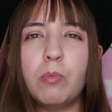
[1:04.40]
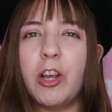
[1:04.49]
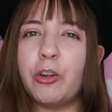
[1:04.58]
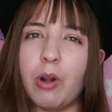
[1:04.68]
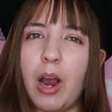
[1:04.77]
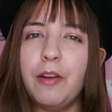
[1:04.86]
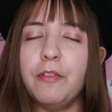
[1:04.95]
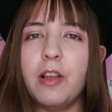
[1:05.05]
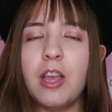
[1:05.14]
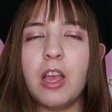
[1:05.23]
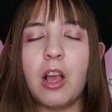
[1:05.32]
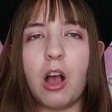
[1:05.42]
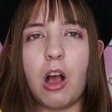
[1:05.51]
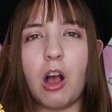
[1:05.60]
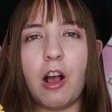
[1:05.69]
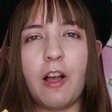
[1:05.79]
Kuma Crafts.
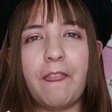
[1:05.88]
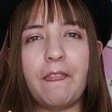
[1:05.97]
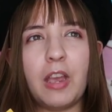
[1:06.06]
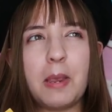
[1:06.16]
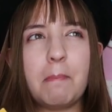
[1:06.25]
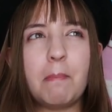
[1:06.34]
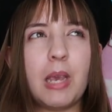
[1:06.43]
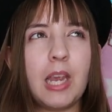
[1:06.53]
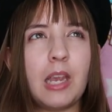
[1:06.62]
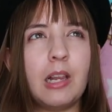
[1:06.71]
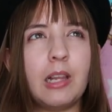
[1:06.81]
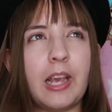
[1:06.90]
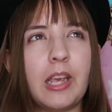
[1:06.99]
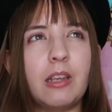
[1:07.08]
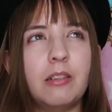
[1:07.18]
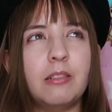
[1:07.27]
Um, they made
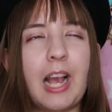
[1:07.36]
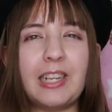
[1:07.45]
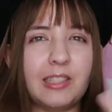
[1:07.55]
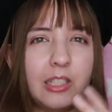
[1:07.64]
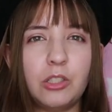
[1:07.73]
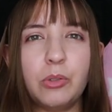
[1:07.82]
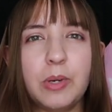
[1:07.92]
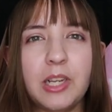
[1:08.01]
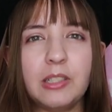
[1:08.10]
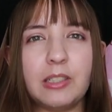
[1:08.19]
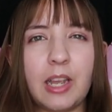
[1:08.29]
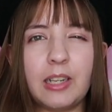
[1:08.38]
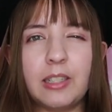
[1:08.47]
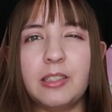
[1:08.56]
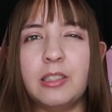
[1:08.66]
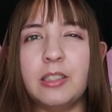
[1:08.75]
like accessories,
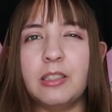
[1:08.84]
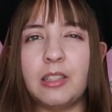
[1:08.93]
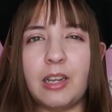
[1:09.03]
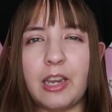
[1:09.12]
necklaces,